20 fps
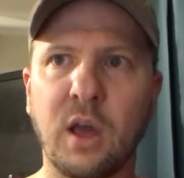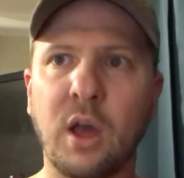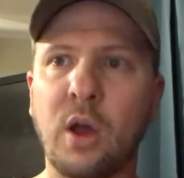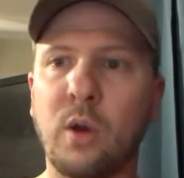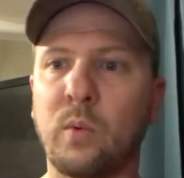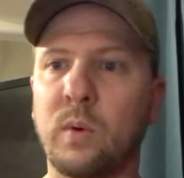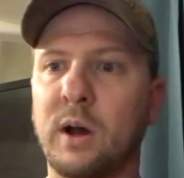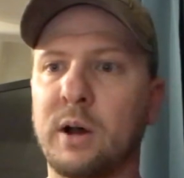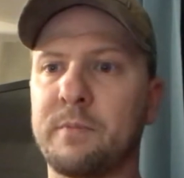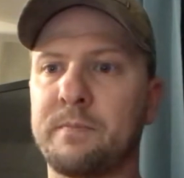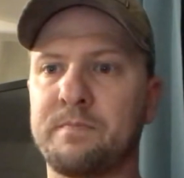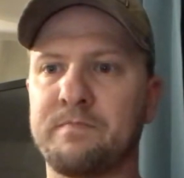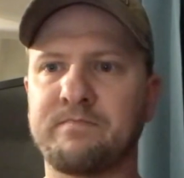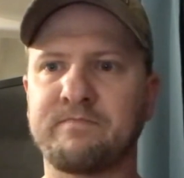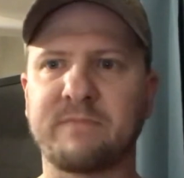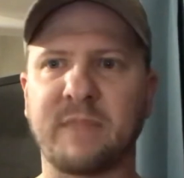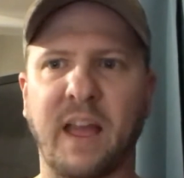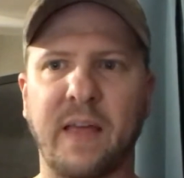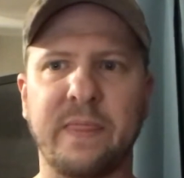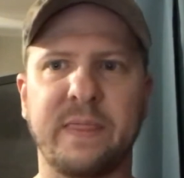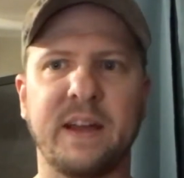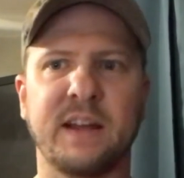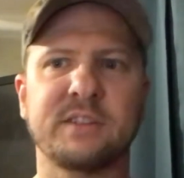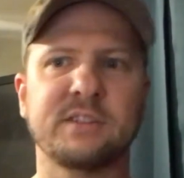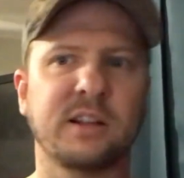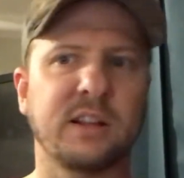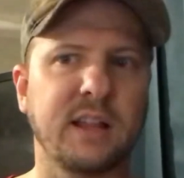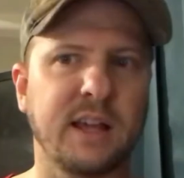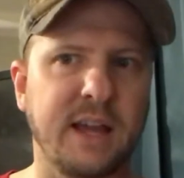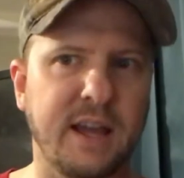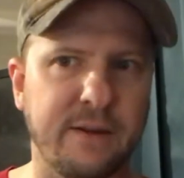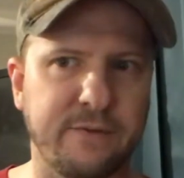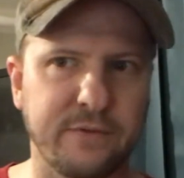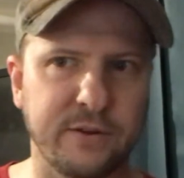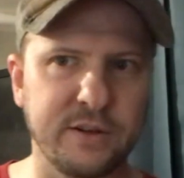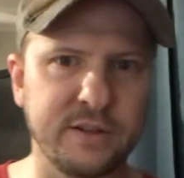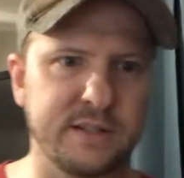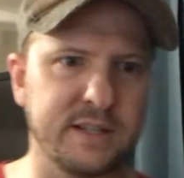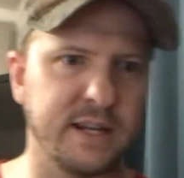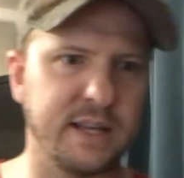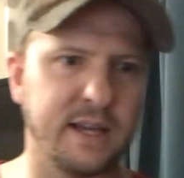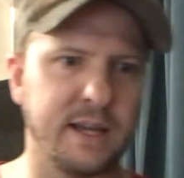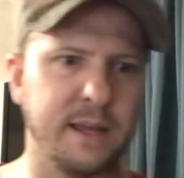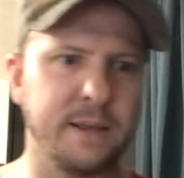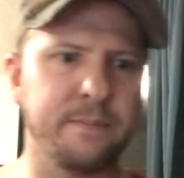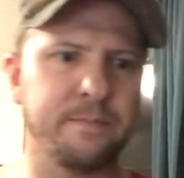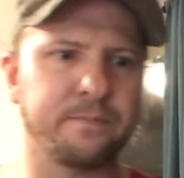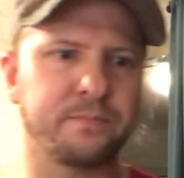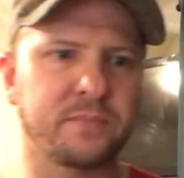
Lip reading: Well, that's all I have for you today.